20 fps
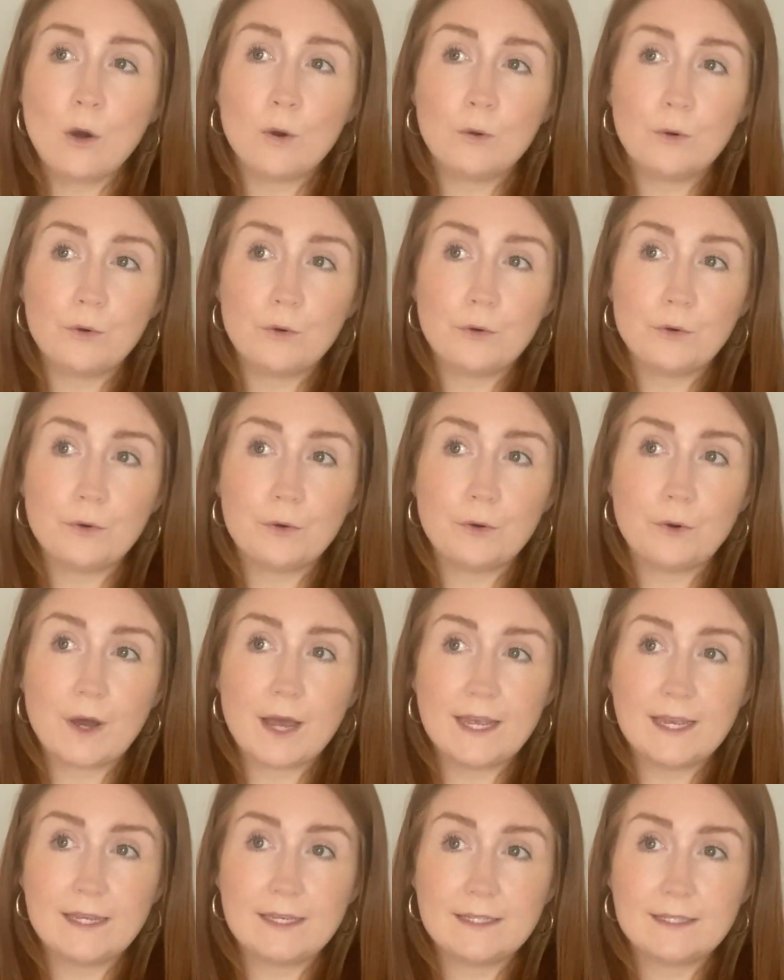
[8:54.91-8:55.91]
or
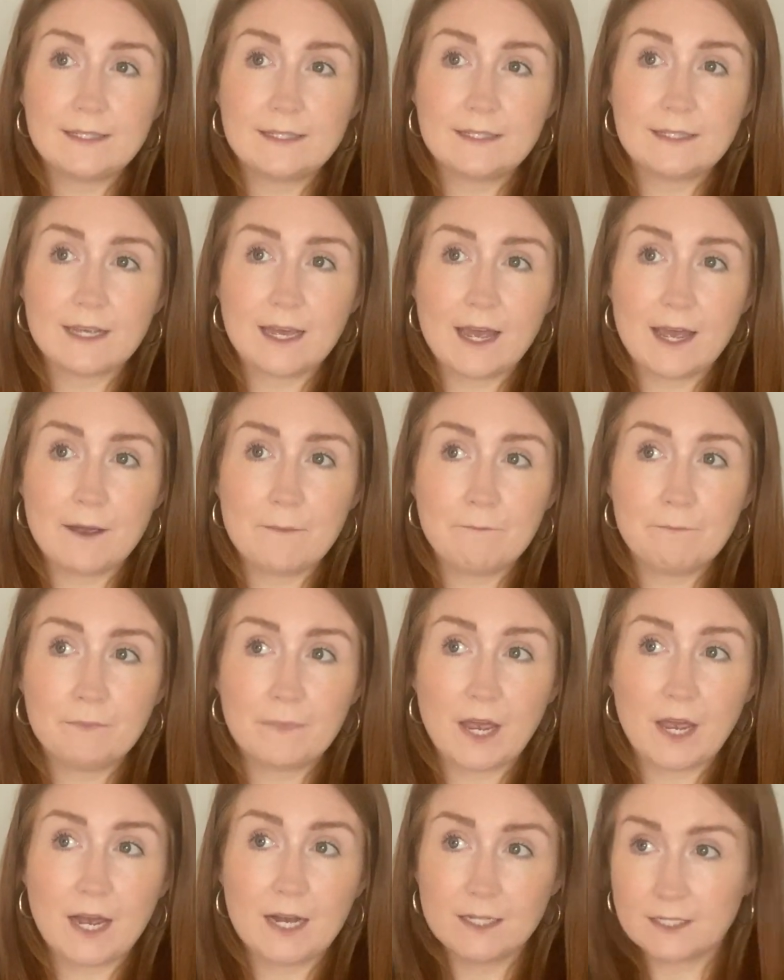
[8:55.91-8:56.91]
is
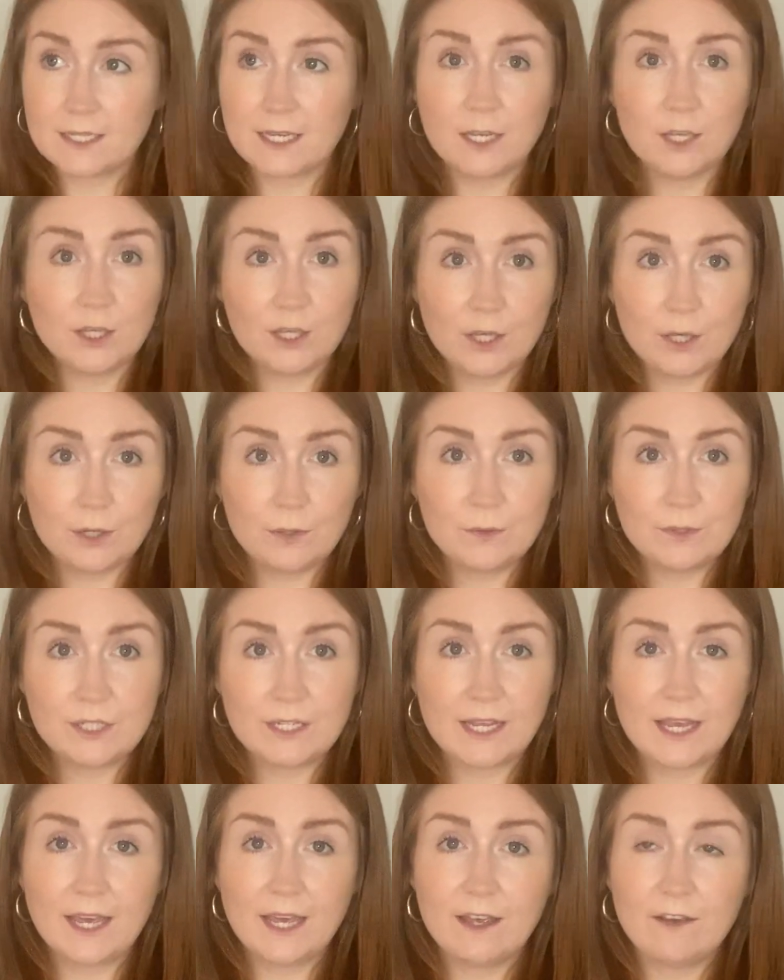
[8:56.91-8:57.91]
asking you
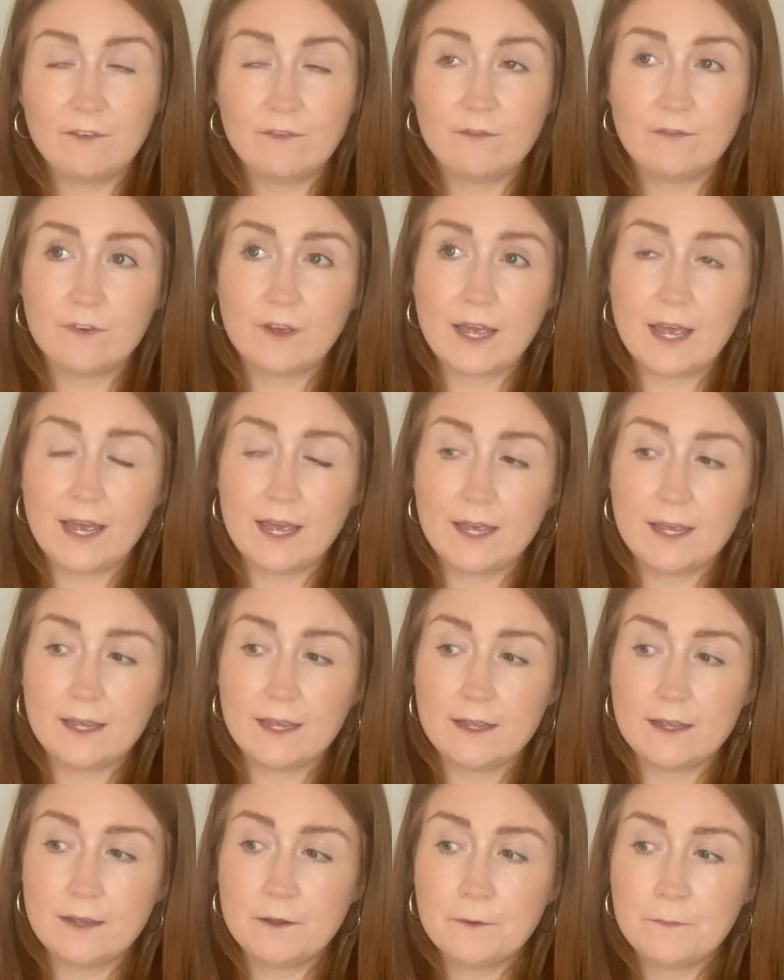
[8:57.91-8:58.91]
to
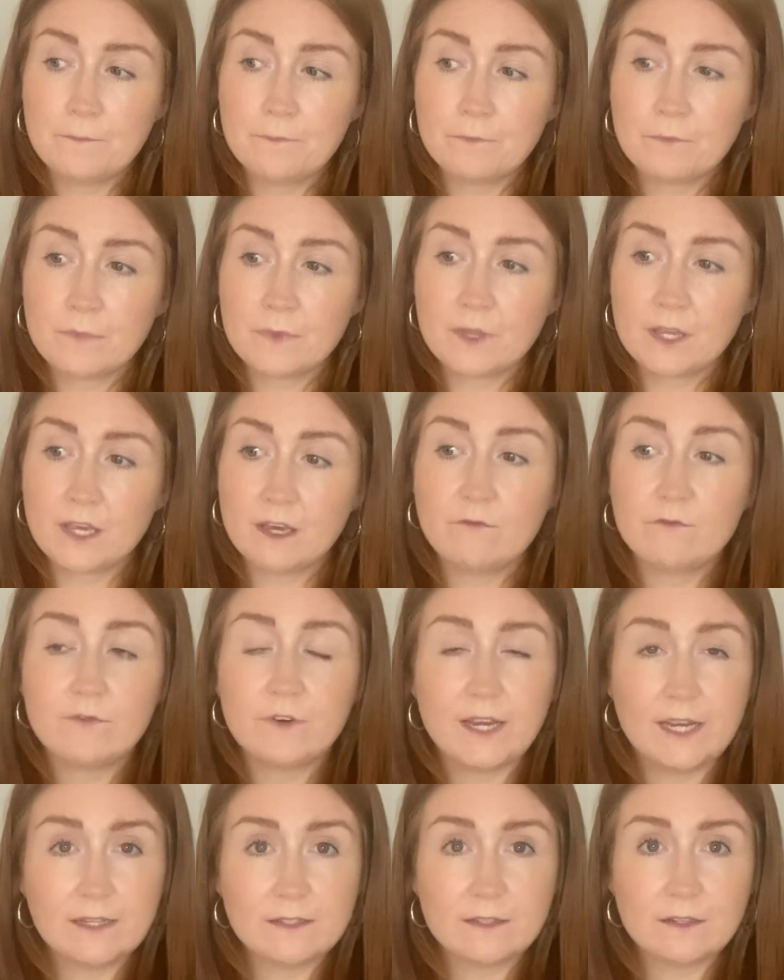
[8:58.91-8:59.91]
give
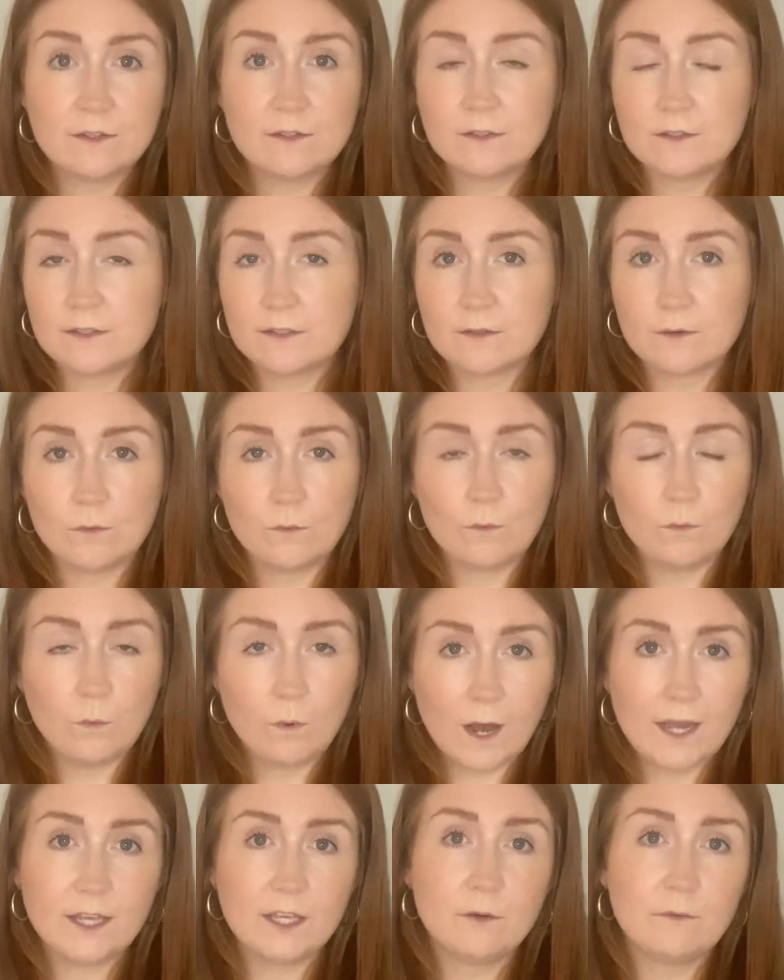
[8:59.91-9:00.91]
reasons
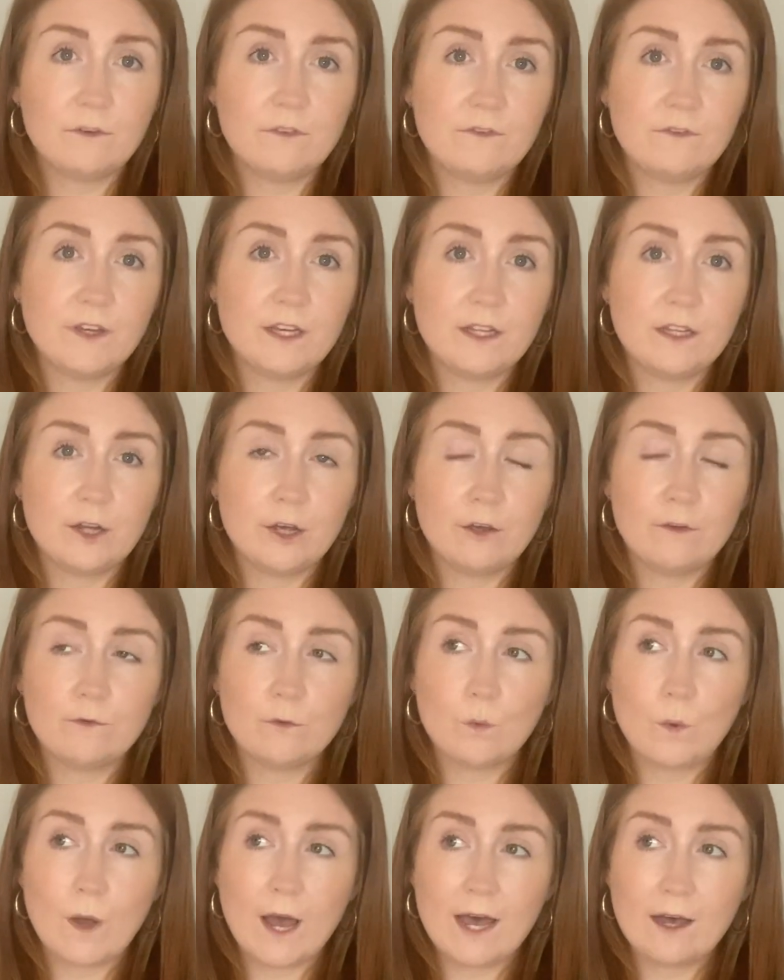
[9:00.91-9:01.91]
why you were feeling
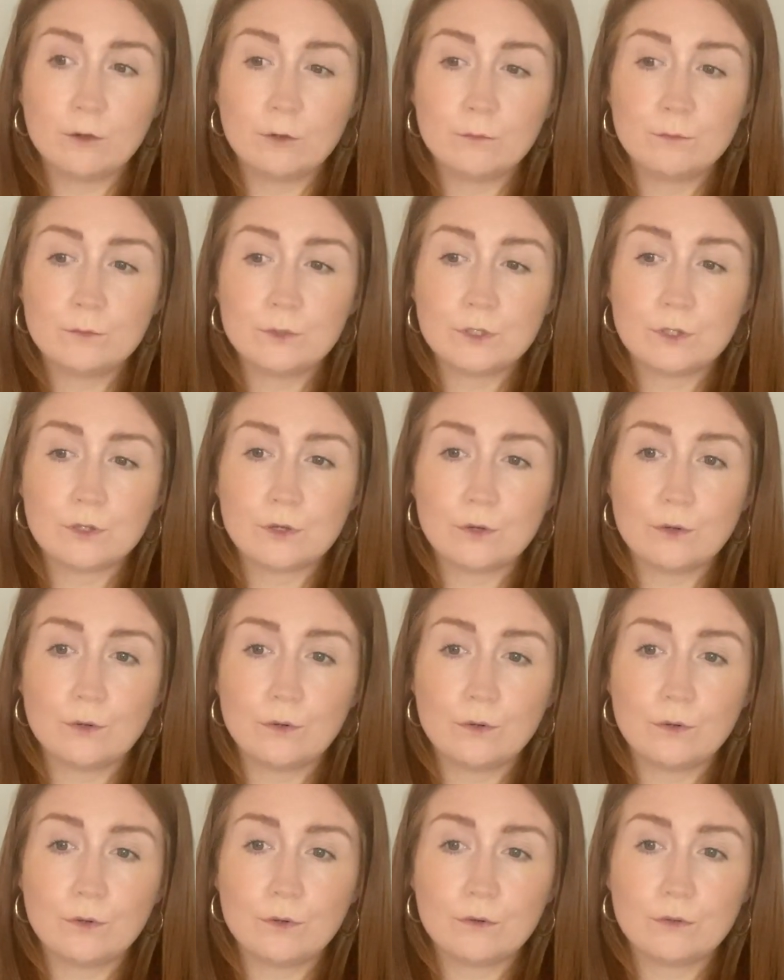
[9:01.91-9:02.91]
overwhelmed,
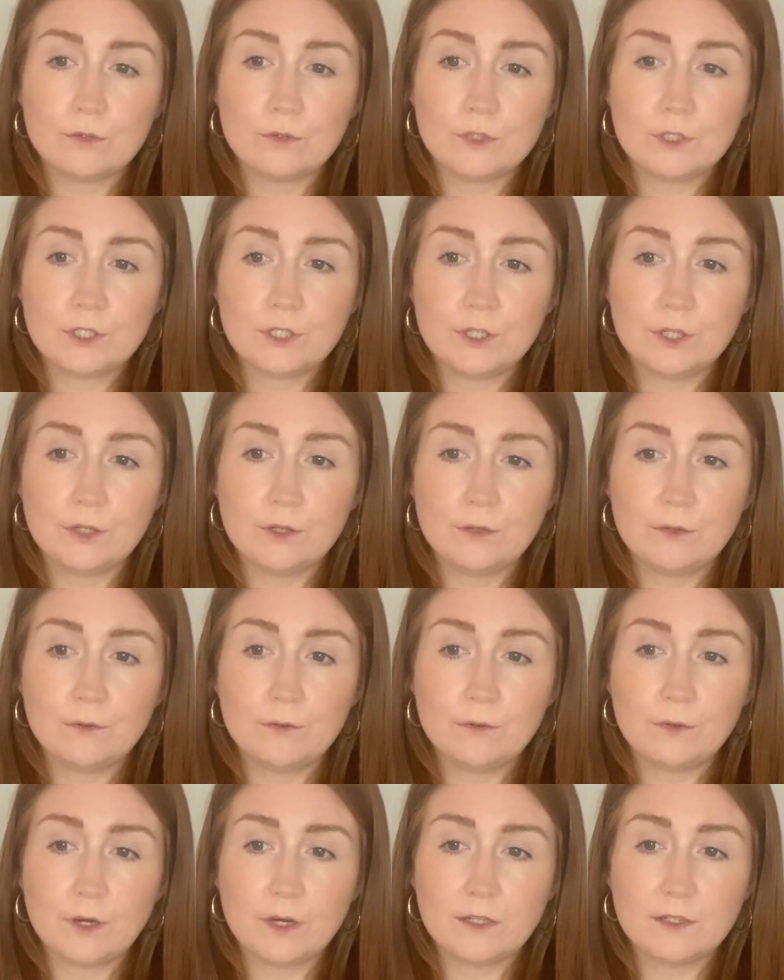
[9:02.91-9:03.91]
or to, I